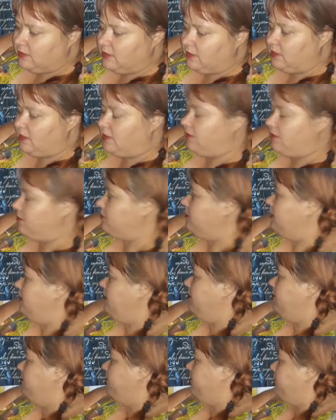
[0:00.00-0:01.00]
Okay,
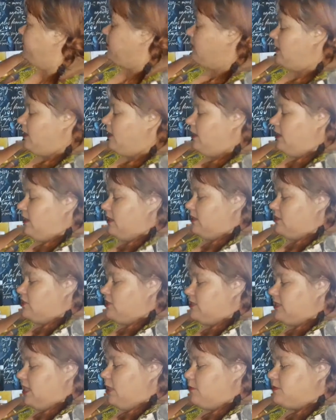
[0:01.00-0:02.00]
it just
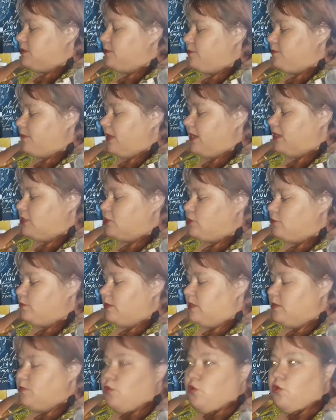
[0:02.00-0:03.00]
helps the paint to be
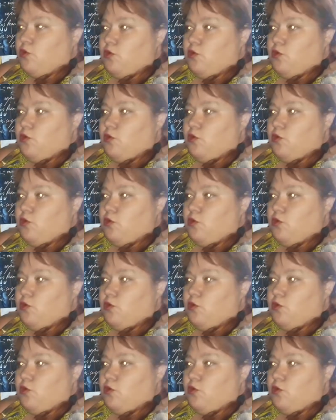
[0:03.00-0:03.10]
more